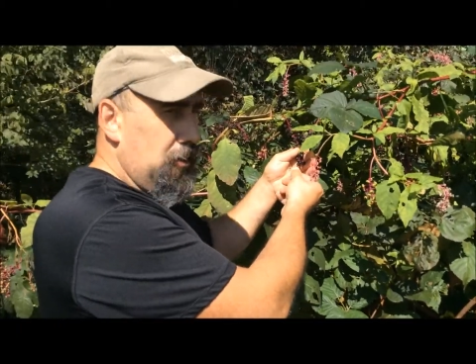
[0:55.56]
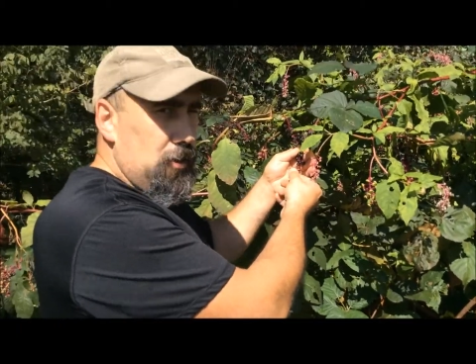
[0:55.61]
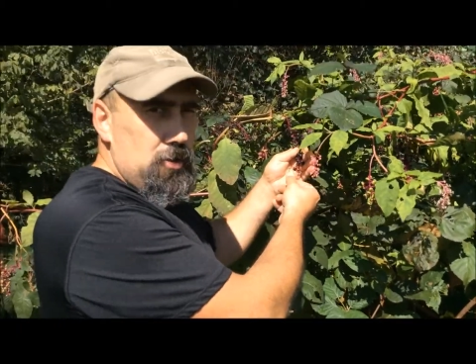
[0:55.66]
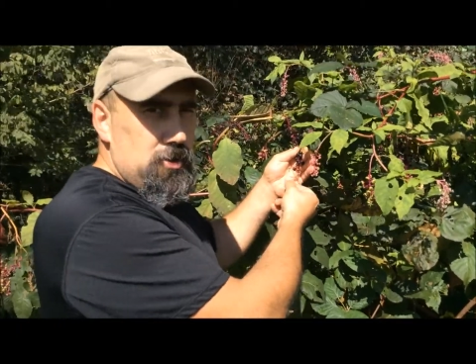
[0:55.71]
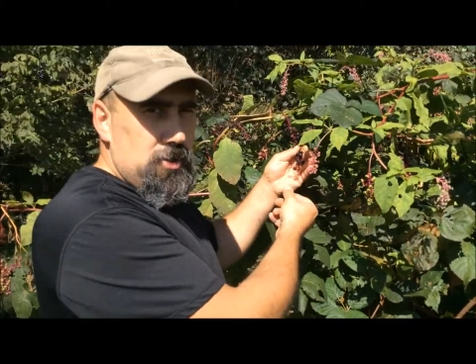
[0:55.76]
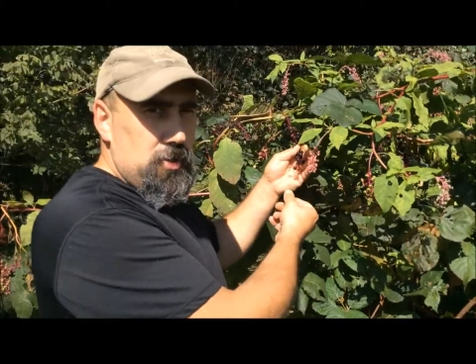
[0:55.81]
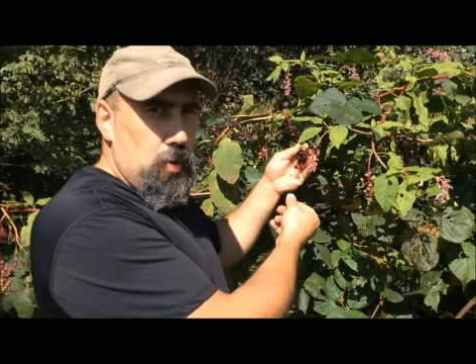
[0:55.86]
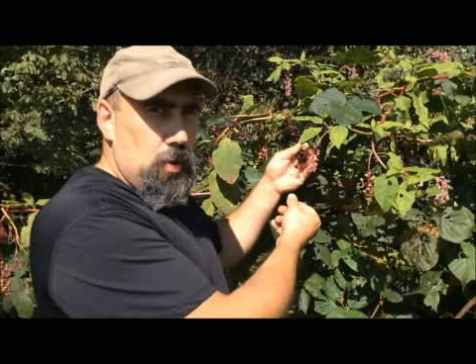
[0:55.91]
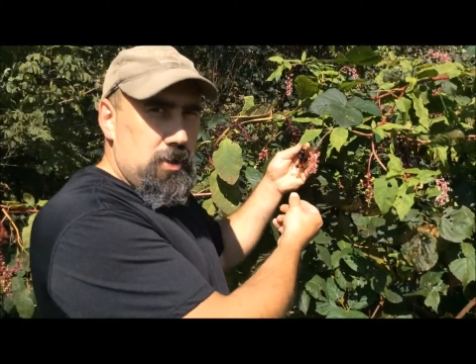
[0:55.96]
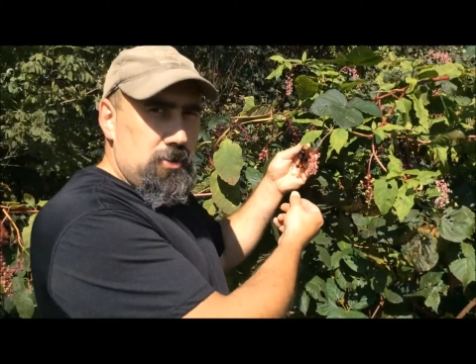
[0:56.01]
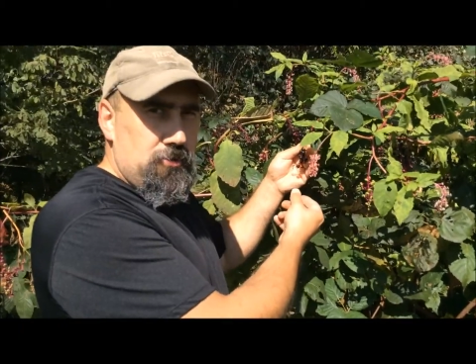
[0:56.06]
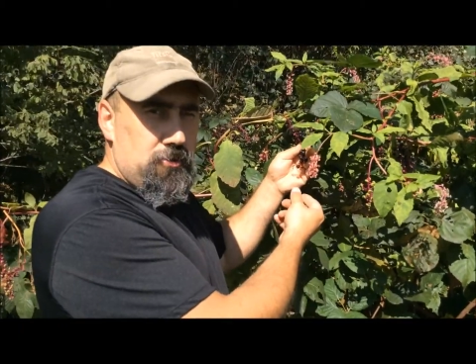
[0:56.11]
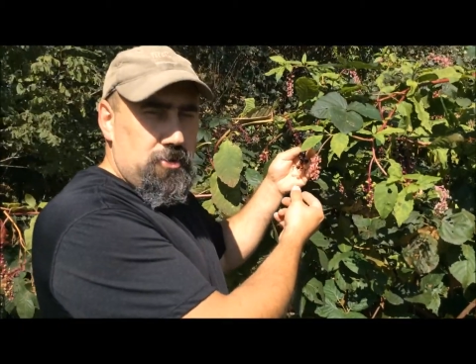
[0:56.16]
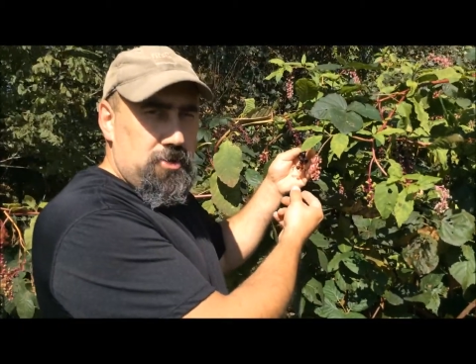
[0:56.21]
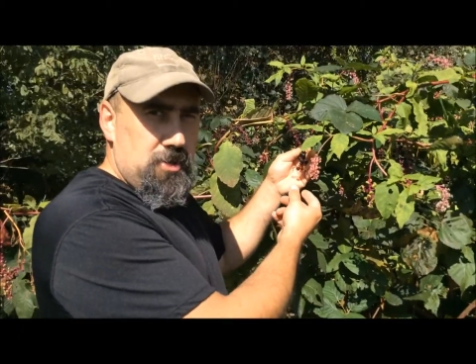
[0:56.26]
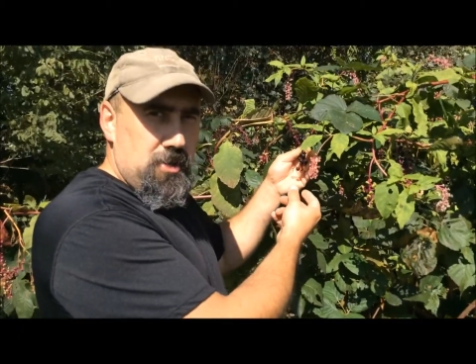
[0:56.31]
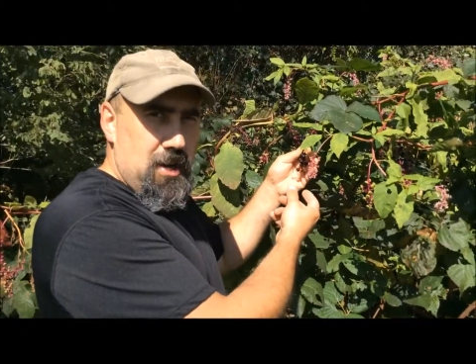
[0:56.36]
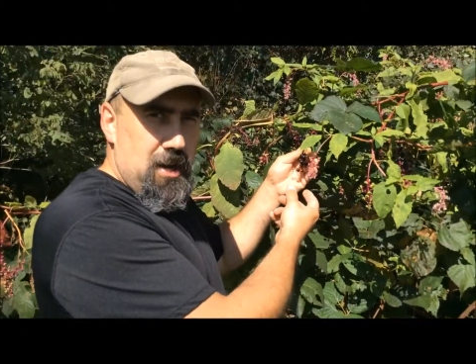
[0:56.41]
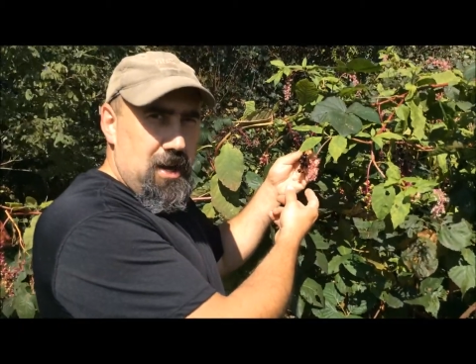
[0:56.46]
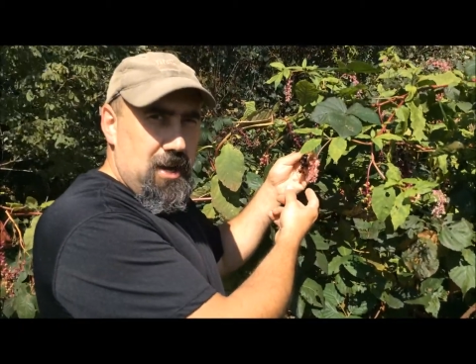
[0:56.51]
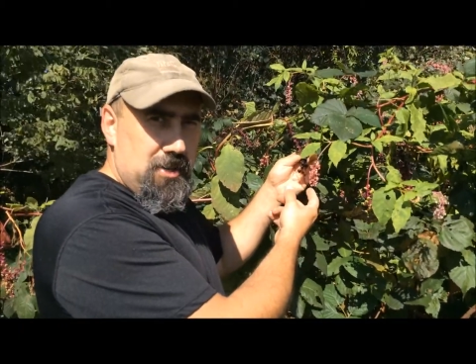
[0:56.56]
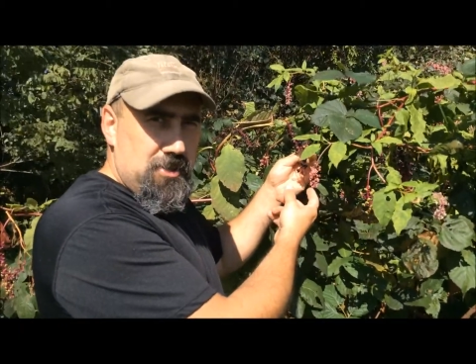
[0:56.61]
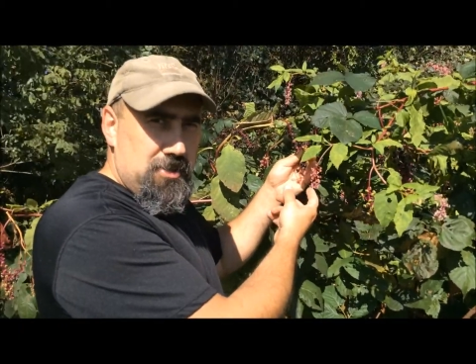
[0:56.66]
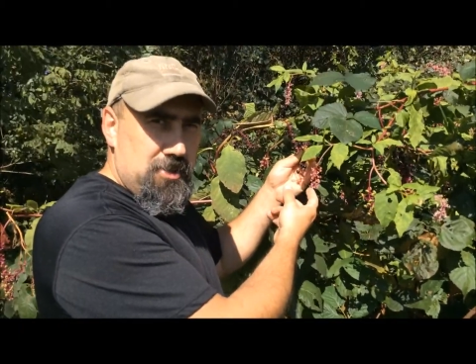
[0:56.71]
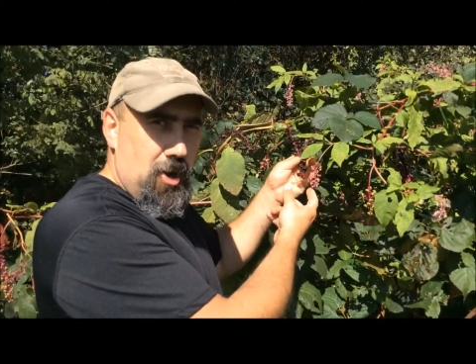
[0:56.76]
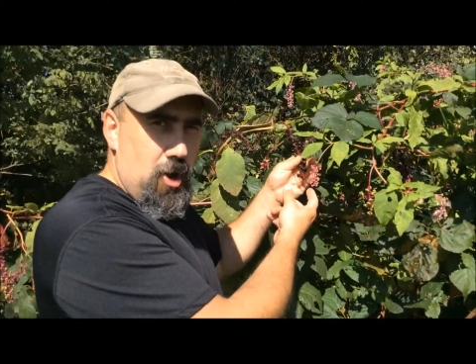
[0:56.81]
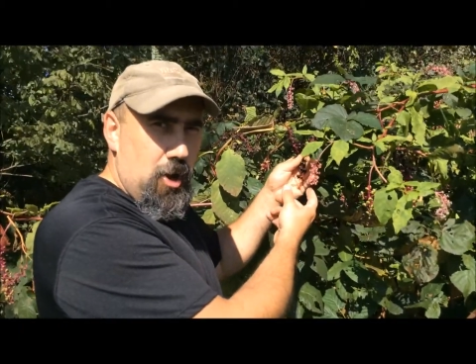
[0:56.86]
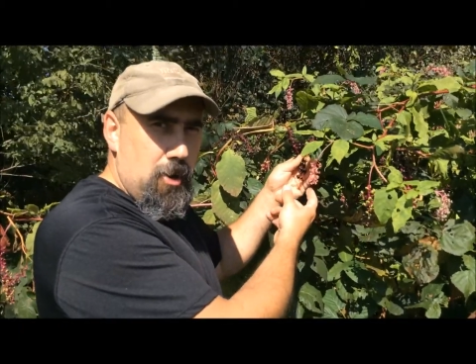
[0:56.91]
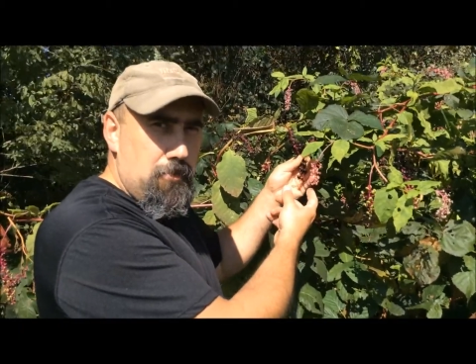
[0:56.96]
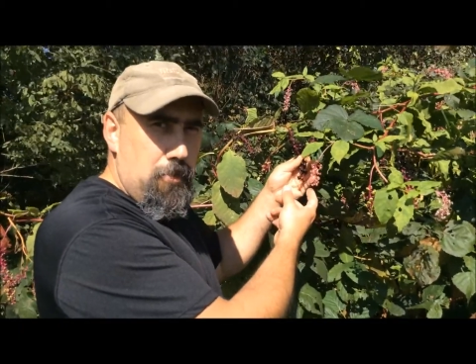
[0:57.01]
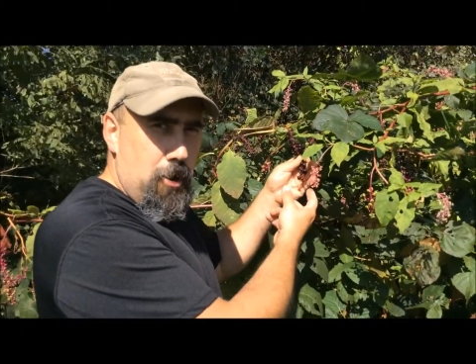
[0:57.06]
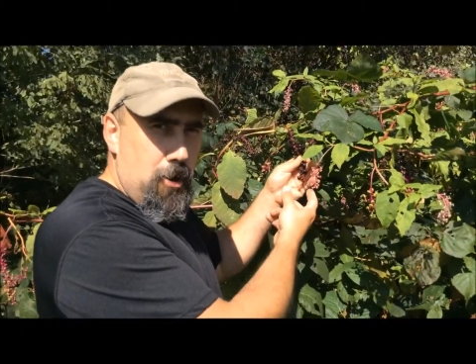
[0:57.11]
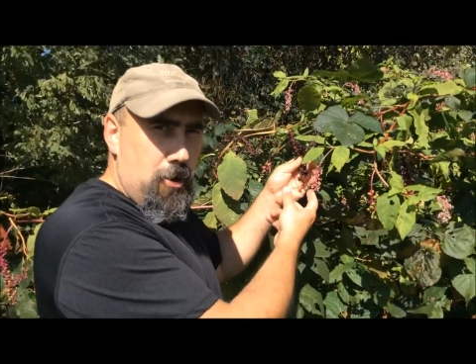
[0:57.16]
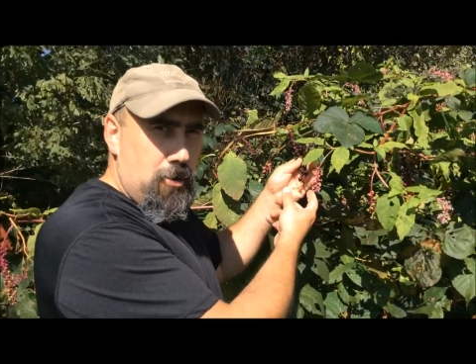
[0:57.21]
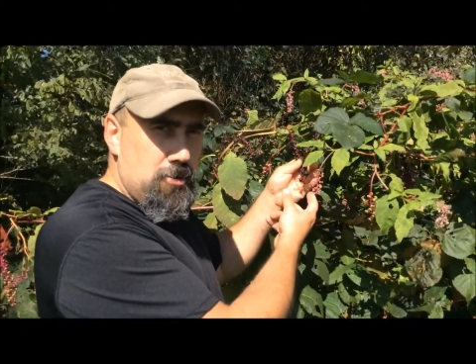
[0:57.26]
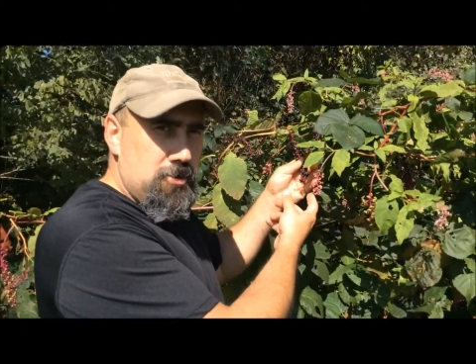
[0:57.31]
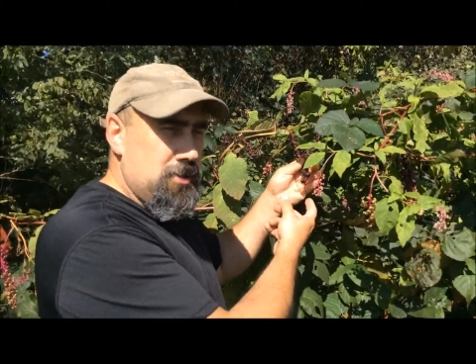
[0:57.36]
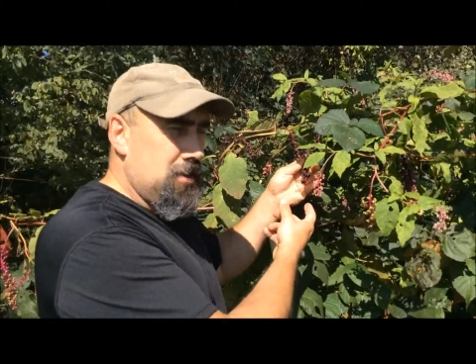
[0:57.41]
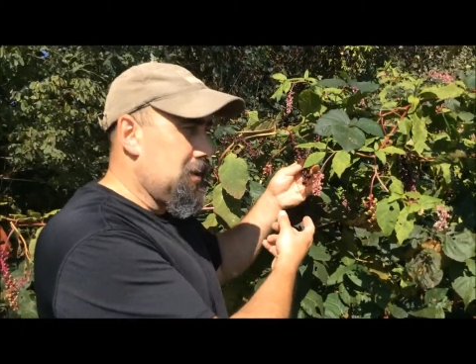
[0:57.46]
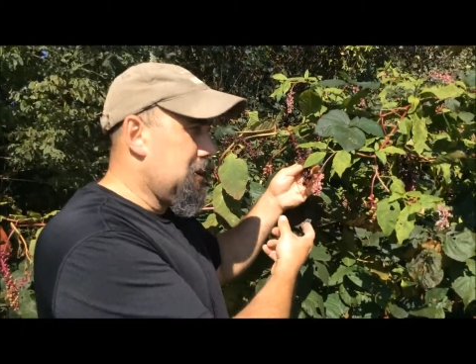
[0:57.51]
food source for uh,
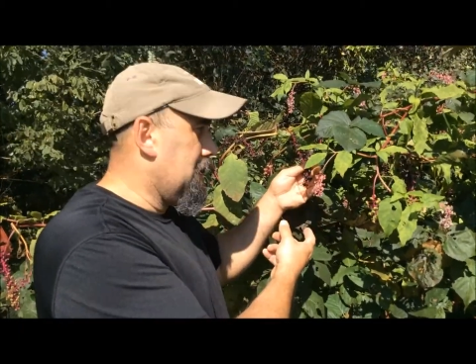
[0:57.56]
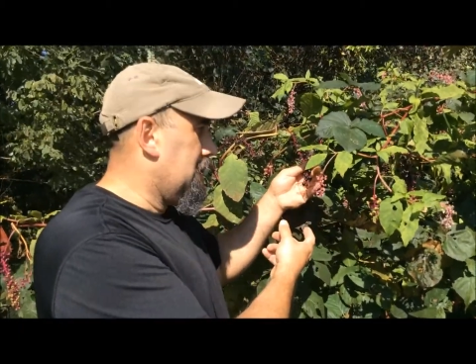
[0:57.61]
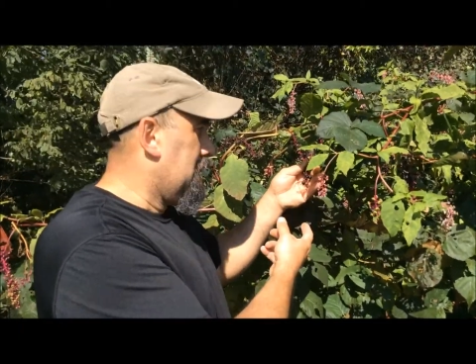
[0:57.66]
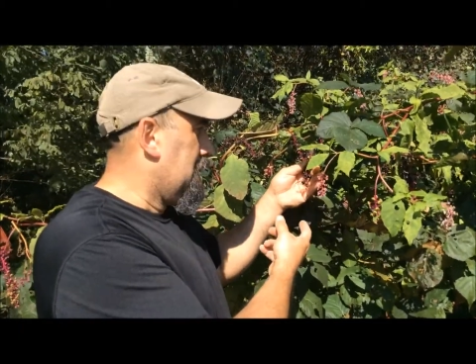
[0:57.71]
songbirds